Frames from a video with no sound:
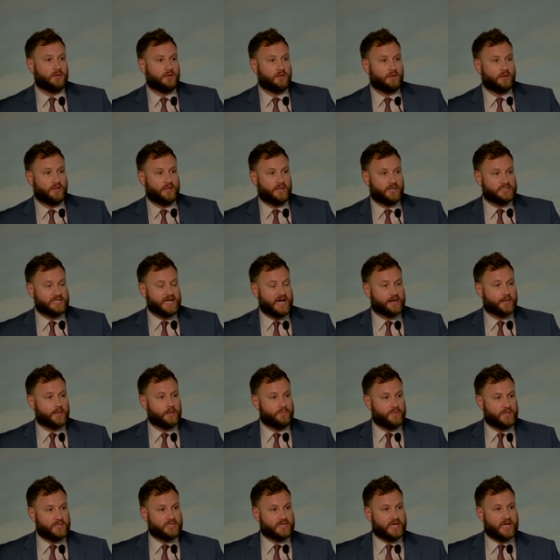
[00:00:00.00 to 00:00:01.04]
in a town in the
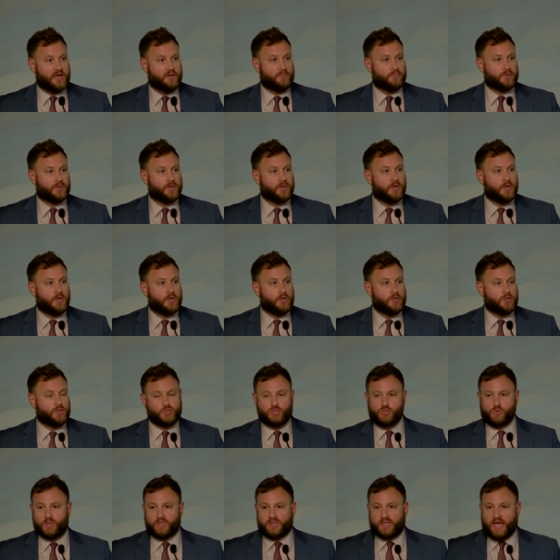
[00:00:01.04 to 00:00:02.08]
Mid-Cape.
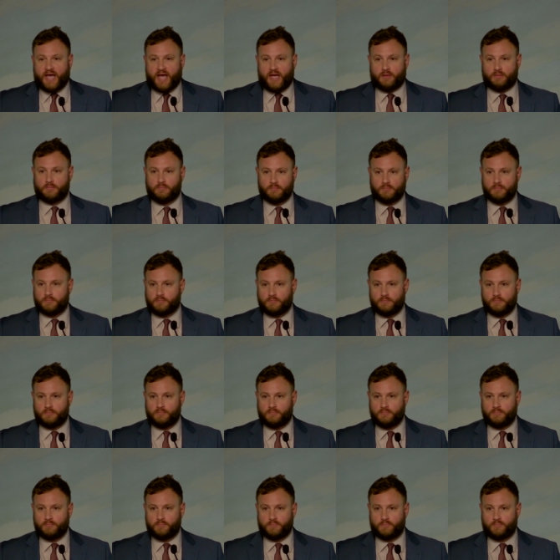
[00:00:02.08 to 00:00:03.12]
Doing that,
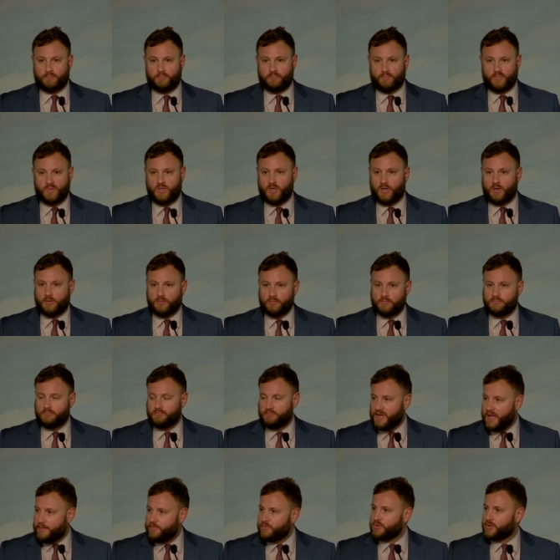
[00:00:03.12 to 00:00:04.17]

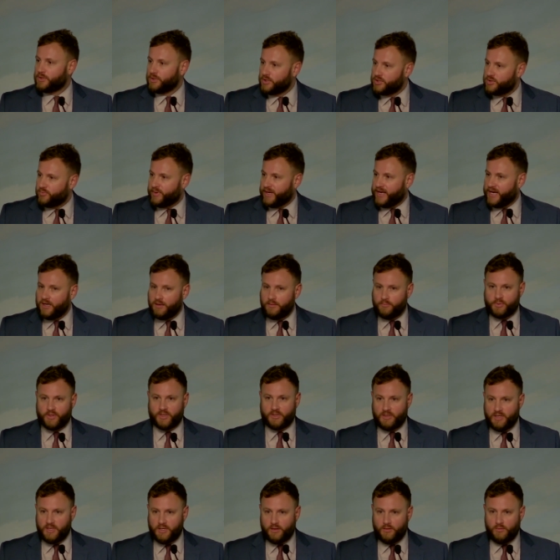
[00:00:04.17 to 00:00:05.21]
maybe a little debate,
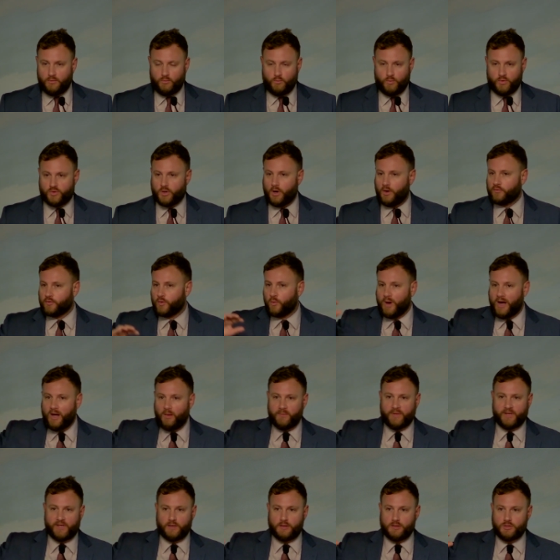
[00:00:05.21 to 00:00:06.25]
but with
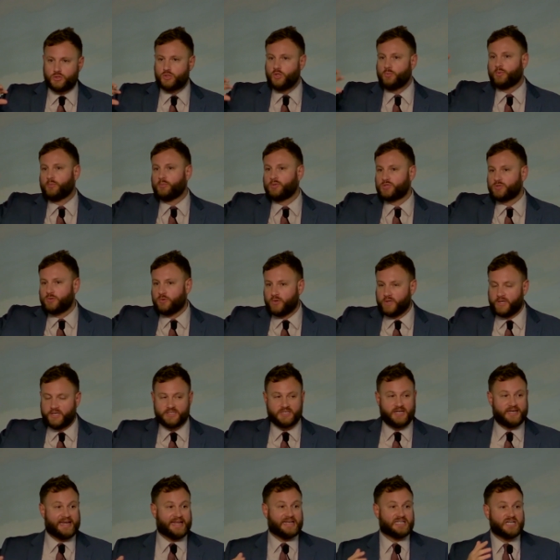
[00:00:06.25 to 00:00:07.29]
overwhelming supermajorities.
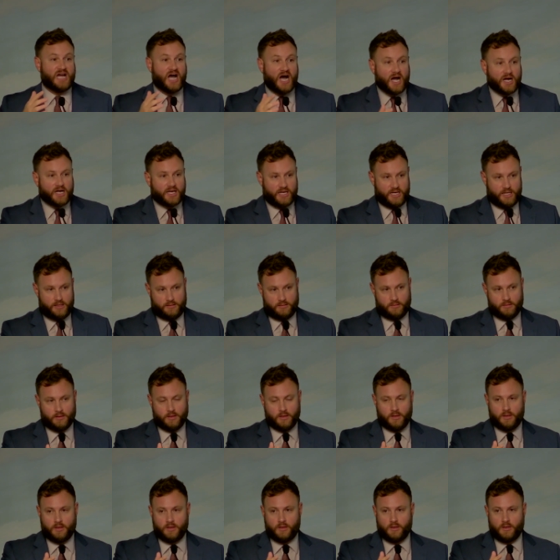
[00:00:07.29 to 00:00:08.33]
On Nantucket,
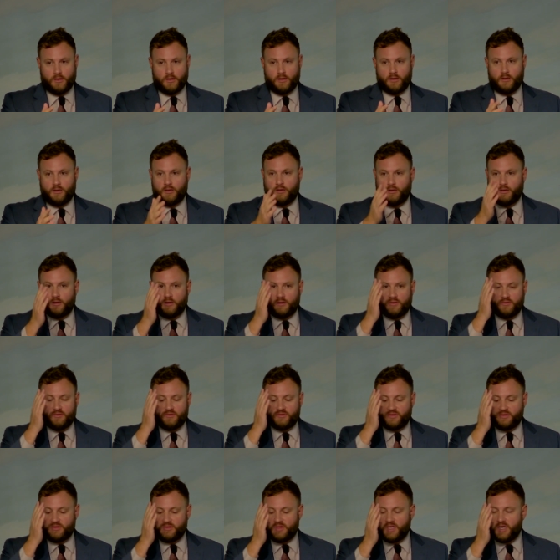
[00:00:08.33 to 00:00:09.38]

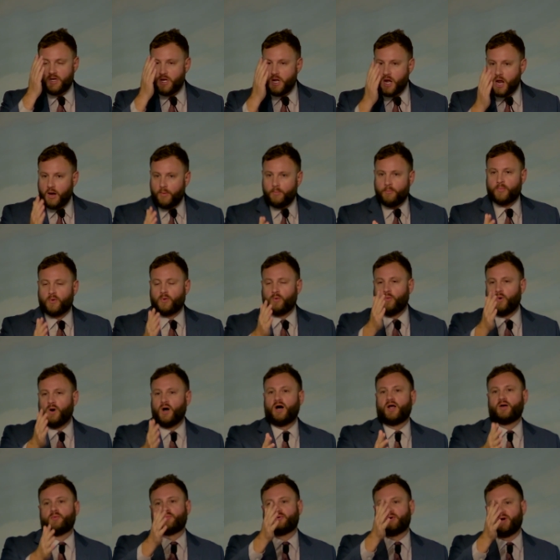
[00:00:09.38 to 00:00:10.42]
the number
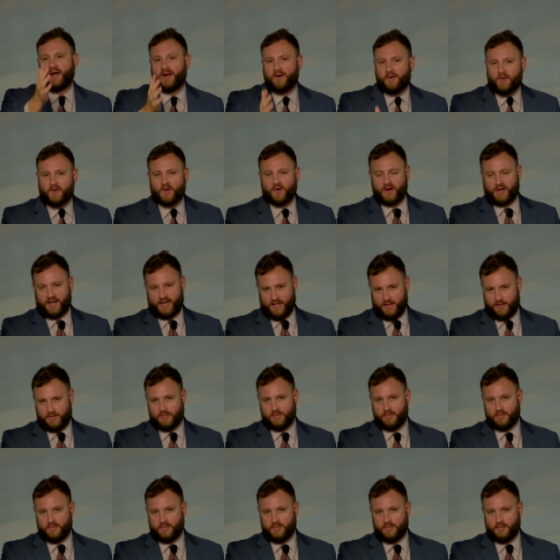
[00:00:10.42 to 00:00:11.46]
one priority,
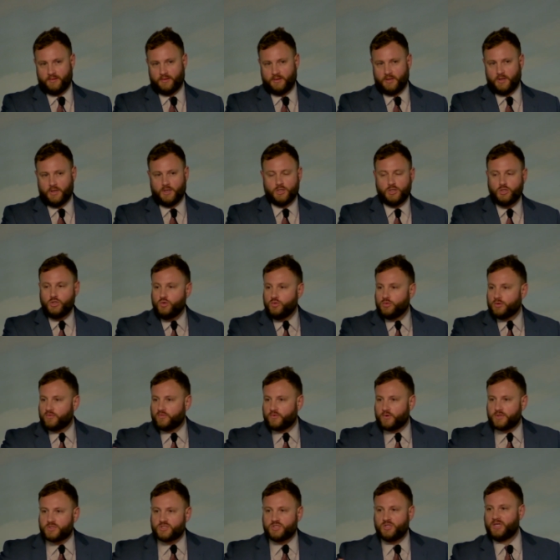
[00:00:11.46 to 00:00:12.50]

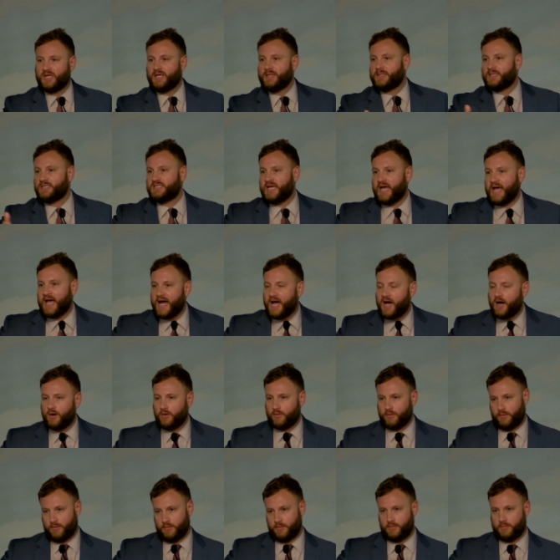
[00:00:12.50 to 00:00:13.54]
universal in the
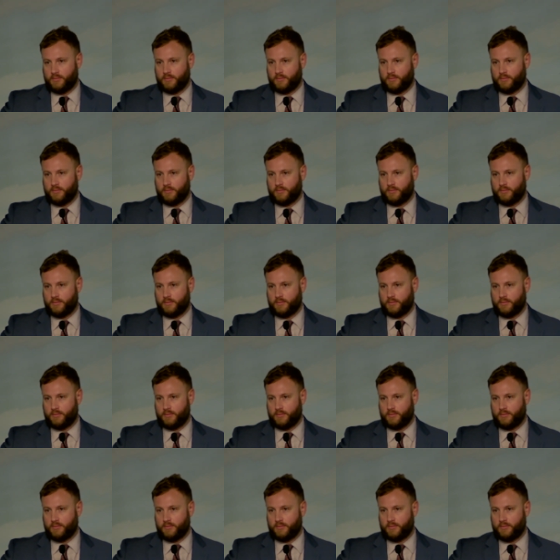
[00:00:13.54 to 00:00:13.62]
town,